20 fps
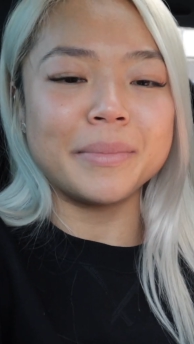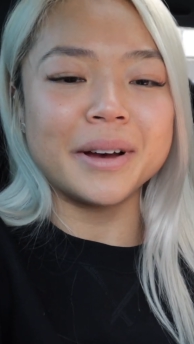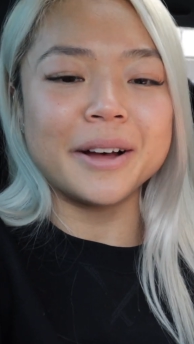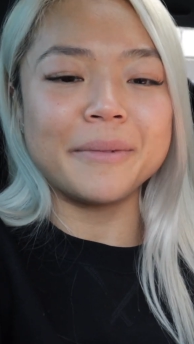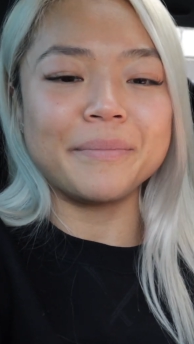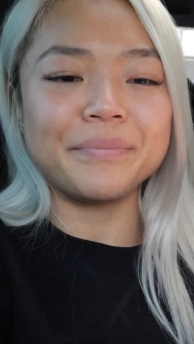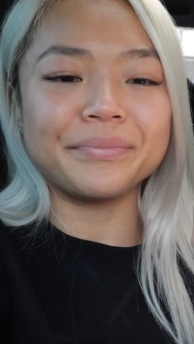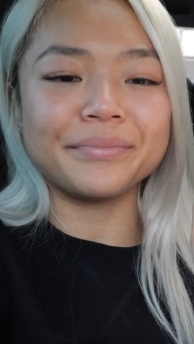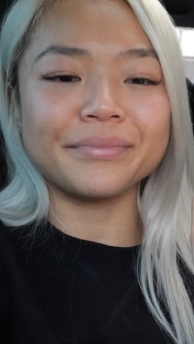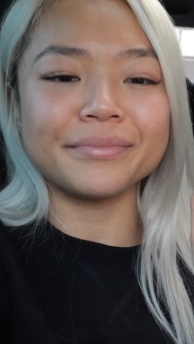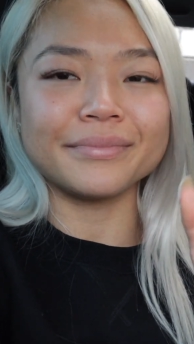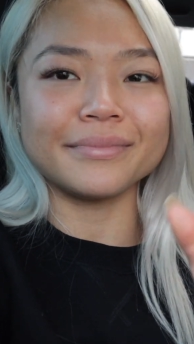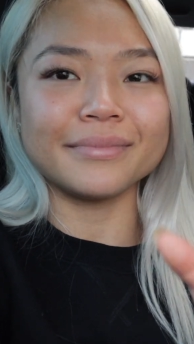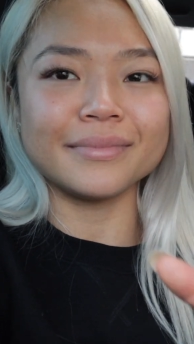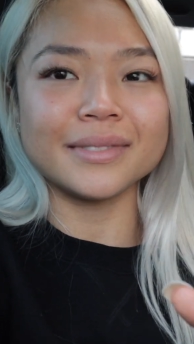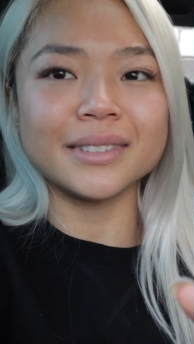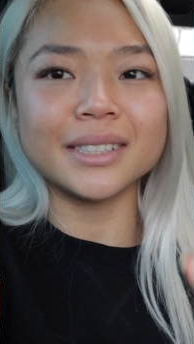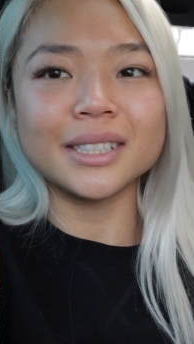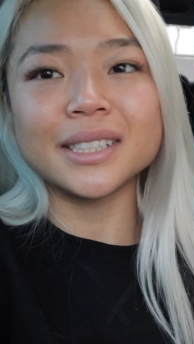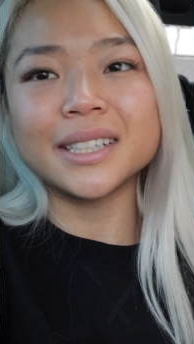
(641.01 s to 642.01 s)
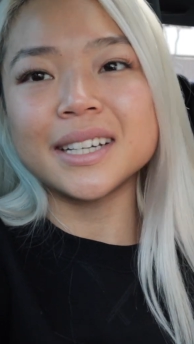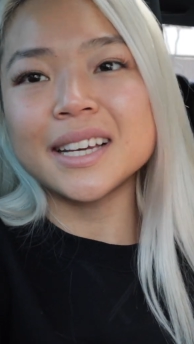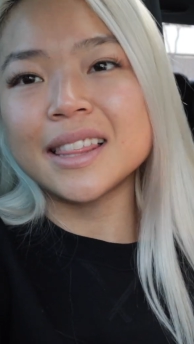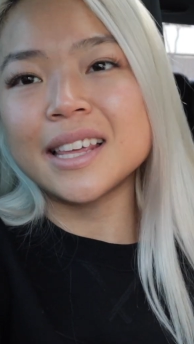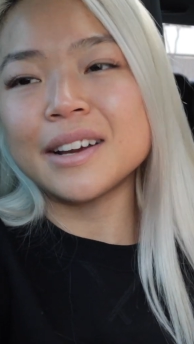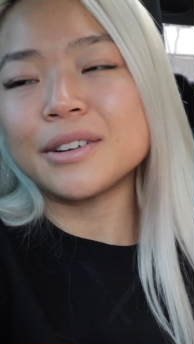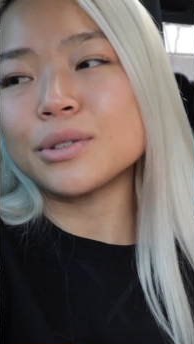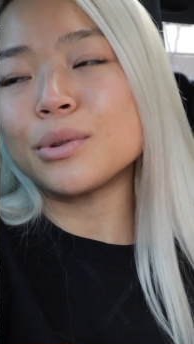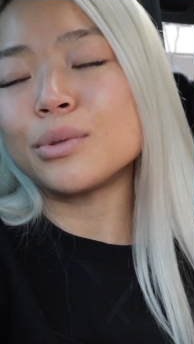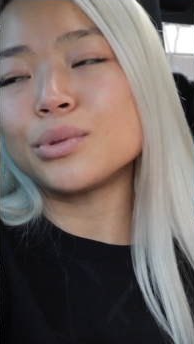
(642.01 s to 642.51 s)
but
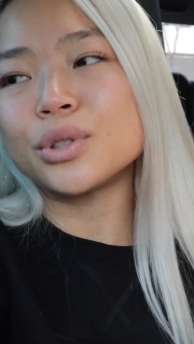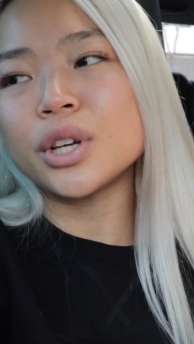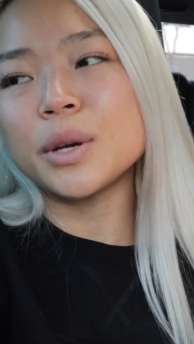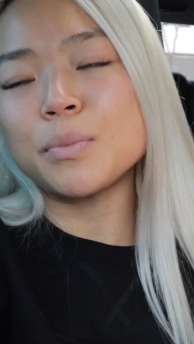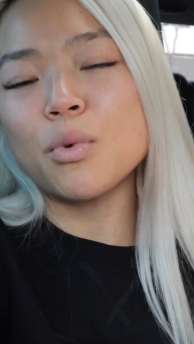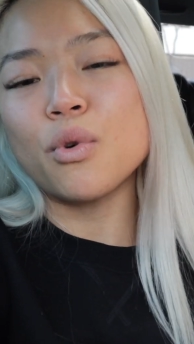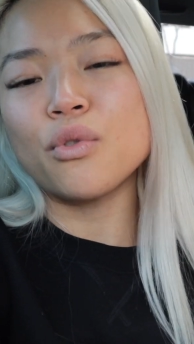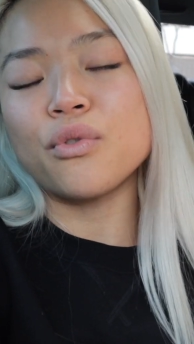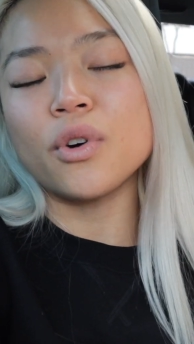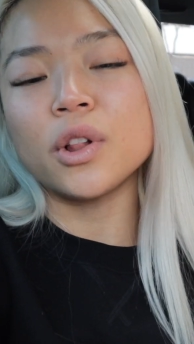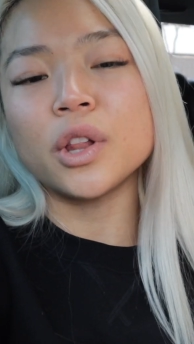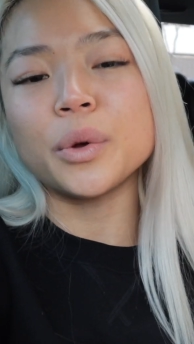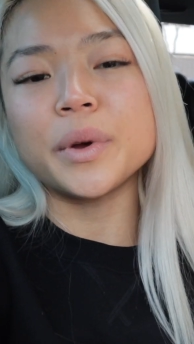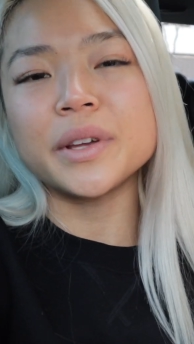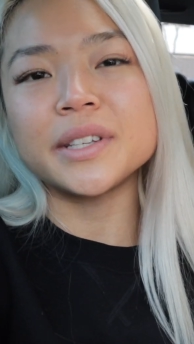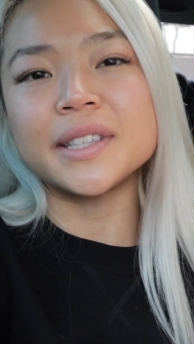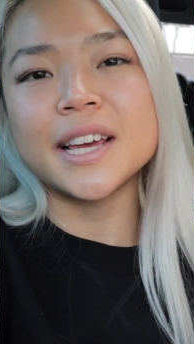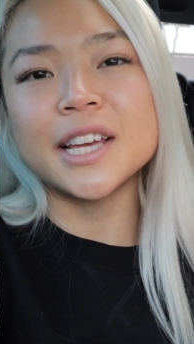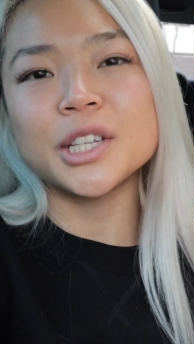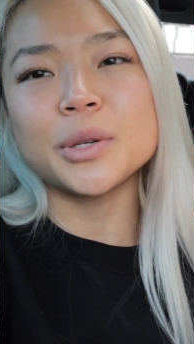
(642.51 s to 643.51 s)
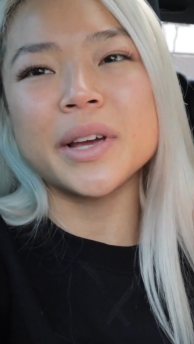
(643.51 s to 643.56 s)
there's also more followers there.